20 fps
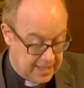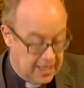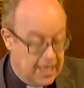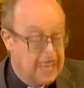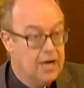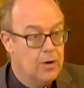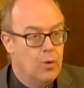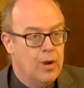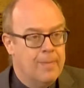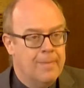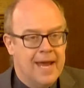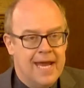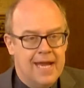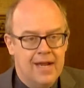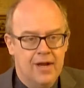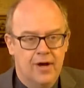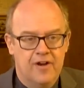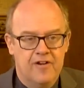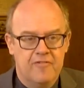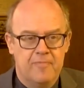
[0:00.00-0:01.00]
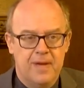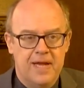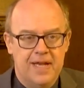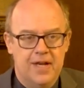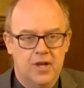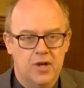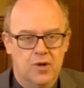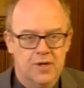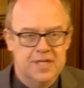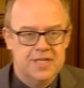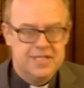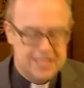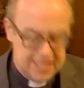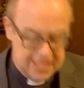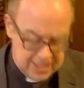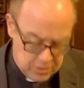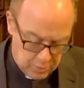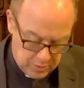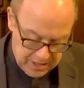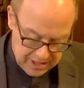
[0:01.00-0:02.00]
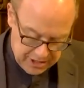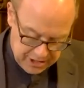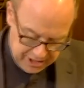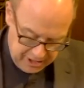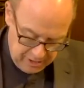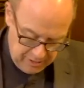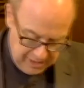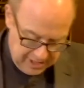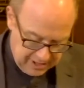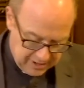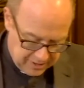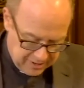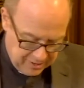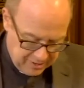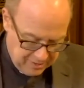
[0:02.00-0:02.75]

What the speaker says: We may not have been anointed with holy oil